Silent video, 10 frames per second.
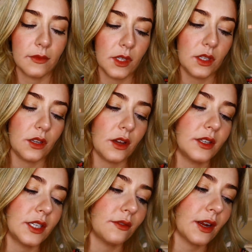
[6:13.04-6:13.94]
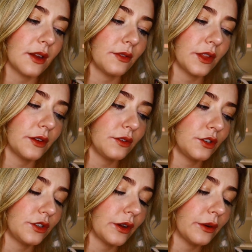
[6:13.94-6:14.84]
Starting around those
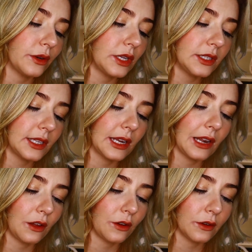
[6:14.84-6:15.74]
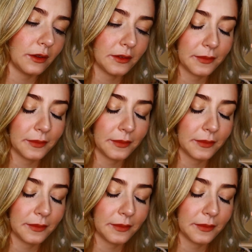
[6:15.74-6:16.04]
shoulders and along.